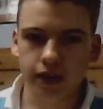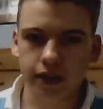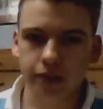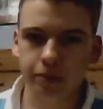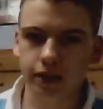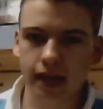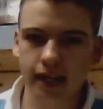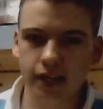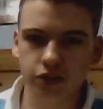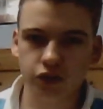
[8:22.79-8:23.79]
If you're playing
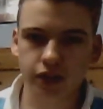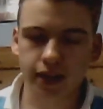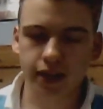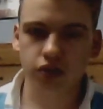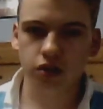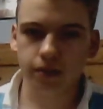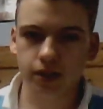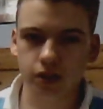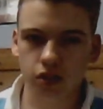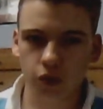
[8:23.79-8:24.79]
Ninetales, your deck is going to
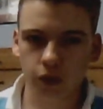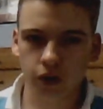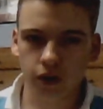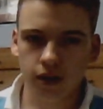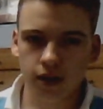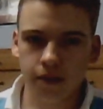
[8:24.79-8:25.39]
be slower,